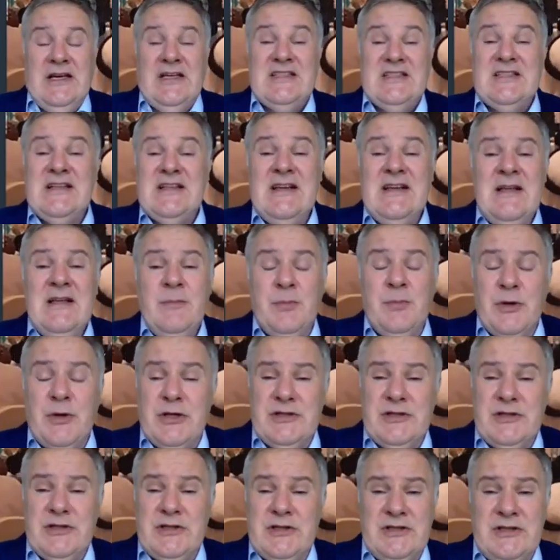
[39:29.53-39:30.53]
really
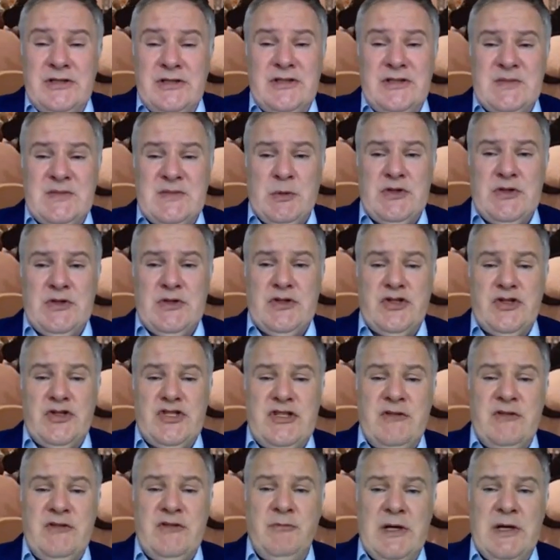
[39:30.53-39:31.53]
important, the
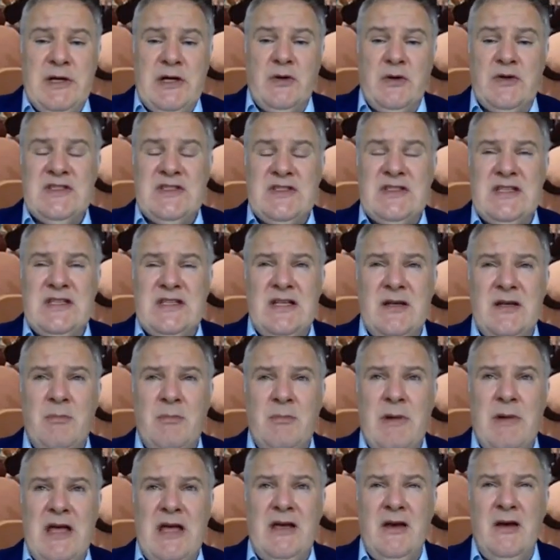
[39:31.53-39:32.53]
sponsorship, because
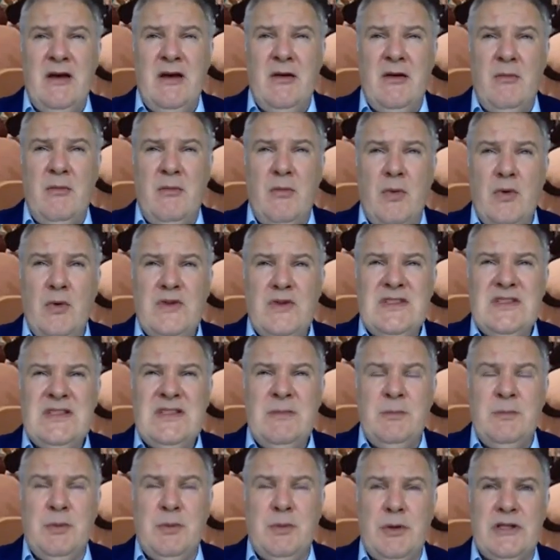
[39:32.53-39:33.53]
my most
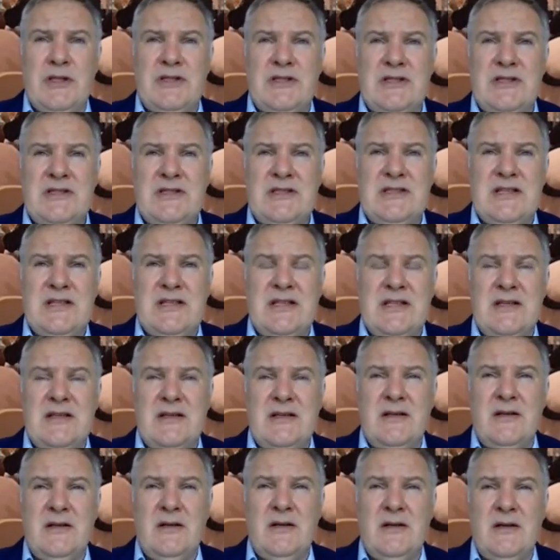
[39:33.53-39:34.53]
important
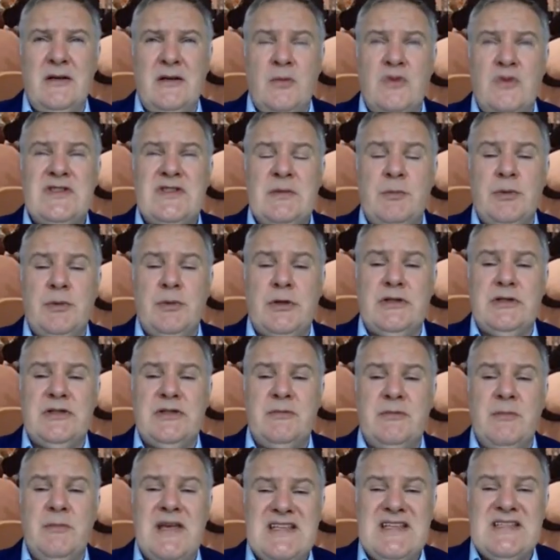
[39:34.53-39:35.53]

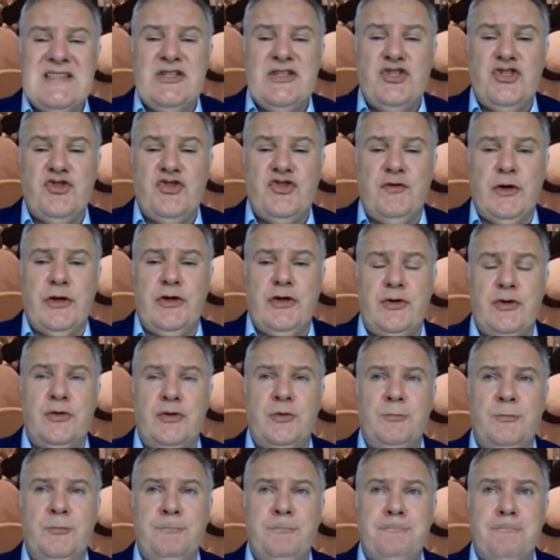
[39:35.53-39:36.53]
message for
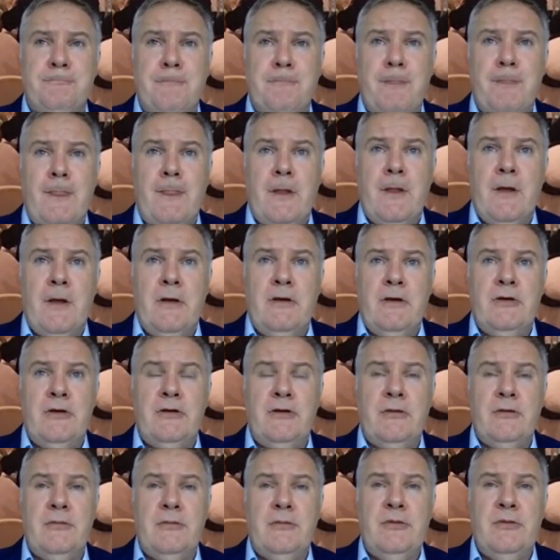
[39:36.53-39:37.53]
you,
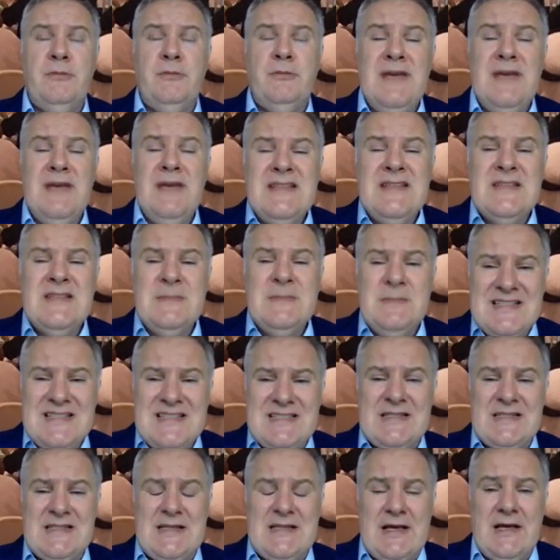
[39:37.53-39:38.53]
the biggest
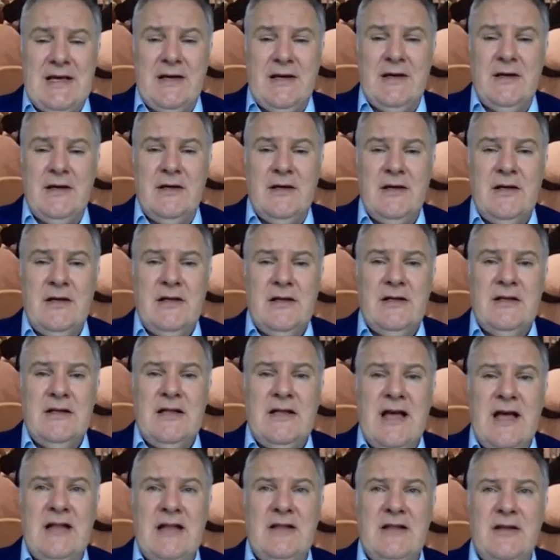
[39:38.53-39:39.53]
mistake
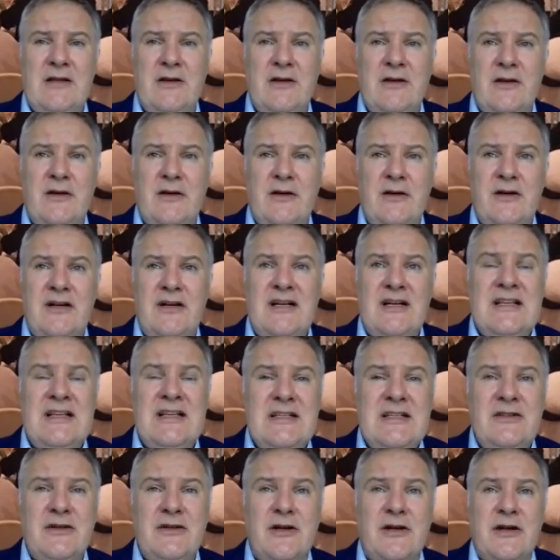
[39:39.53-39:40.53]
that the
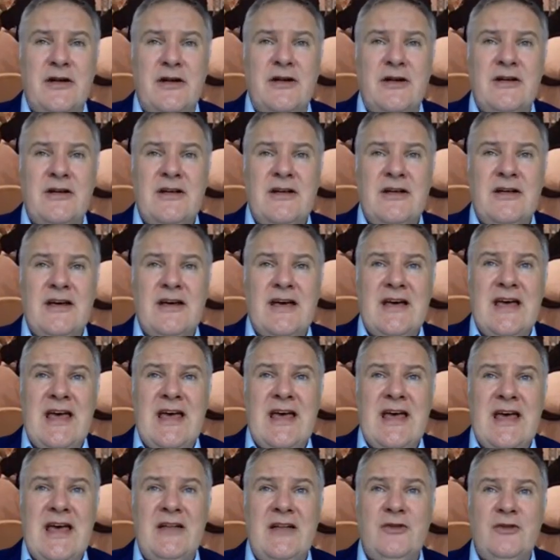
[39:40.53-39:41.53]
leader
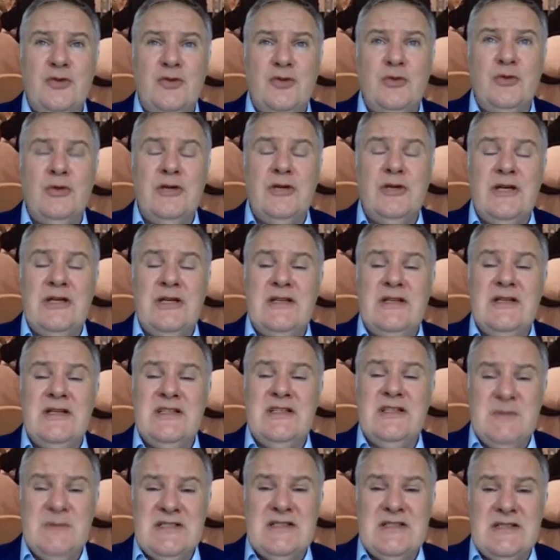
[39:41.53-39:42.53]
can do in this
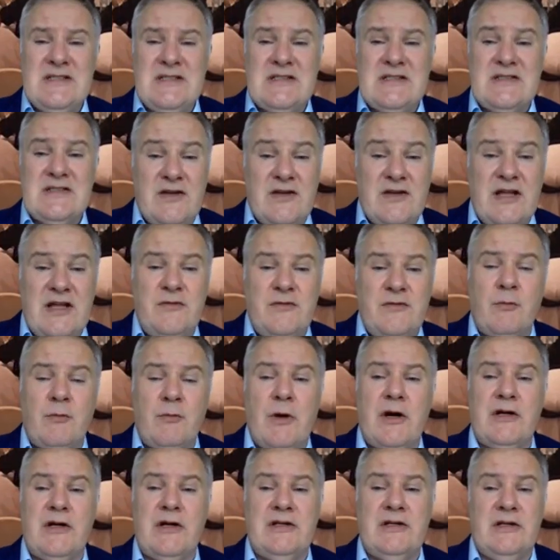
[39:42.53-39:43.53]
business, the network
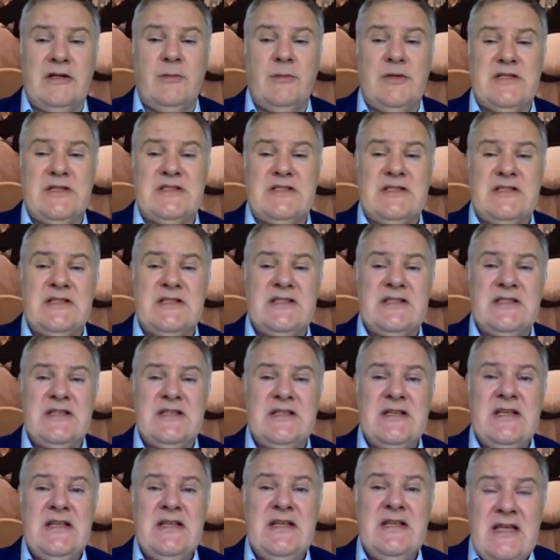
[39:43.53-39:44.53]
marketing business,
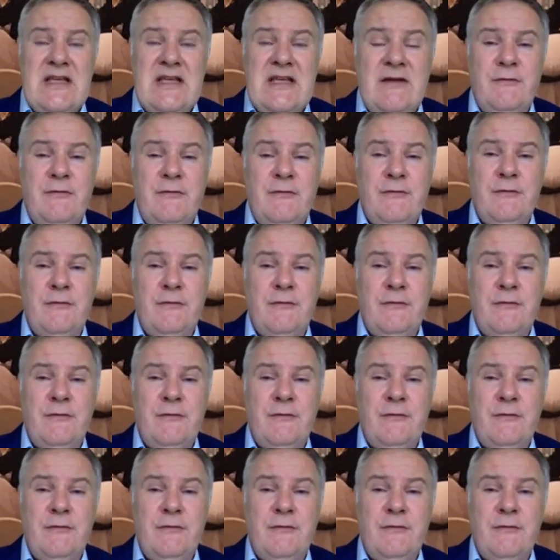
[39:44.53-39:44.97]
if